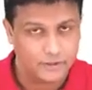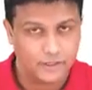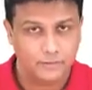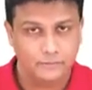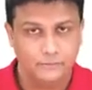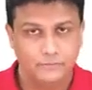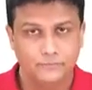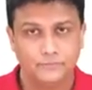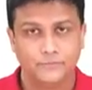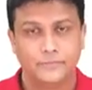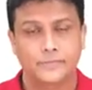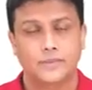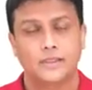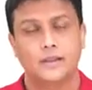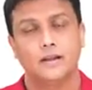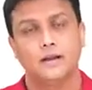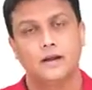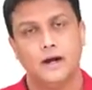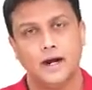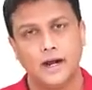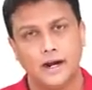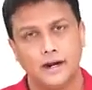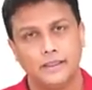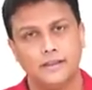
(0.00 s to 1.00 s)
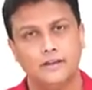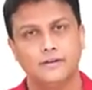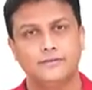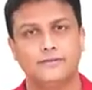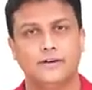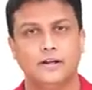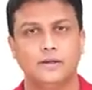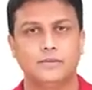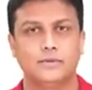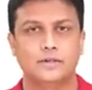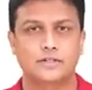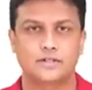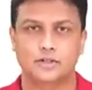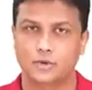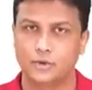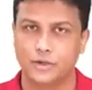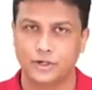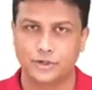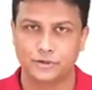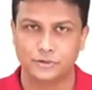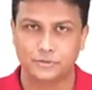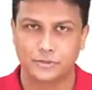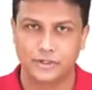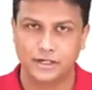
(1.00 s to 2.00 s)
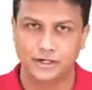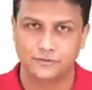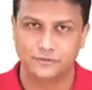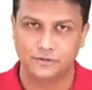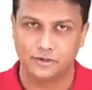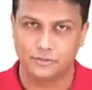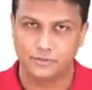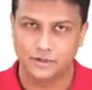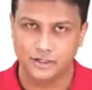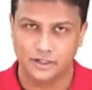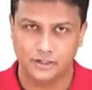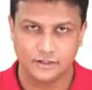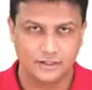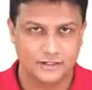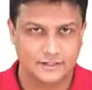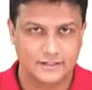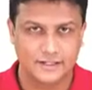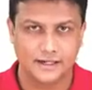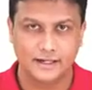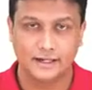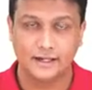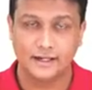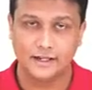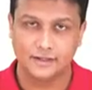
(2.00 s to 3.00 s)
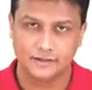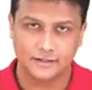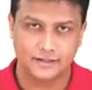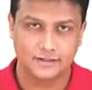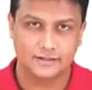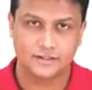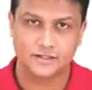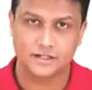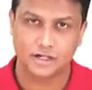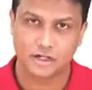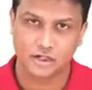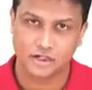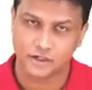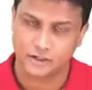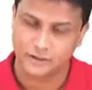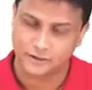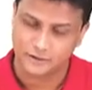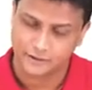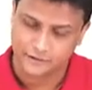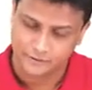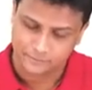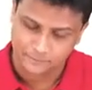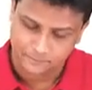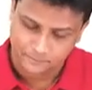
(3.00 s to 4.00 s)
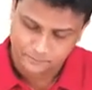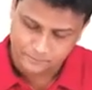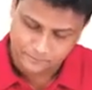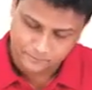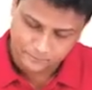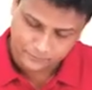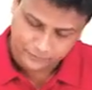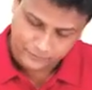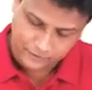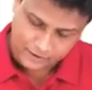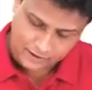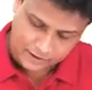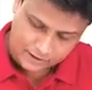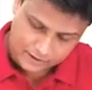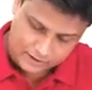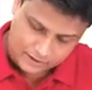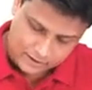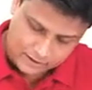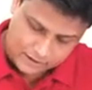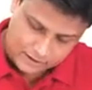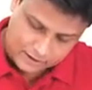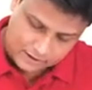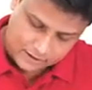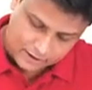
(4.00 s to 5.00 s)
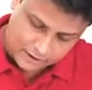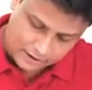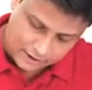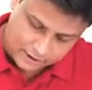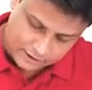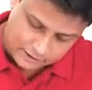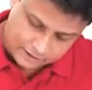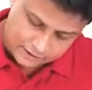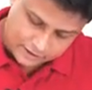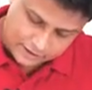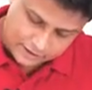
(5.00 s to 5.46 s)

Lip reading: them, another fibers are going to begin from there. There is a relay, there is a junction there. And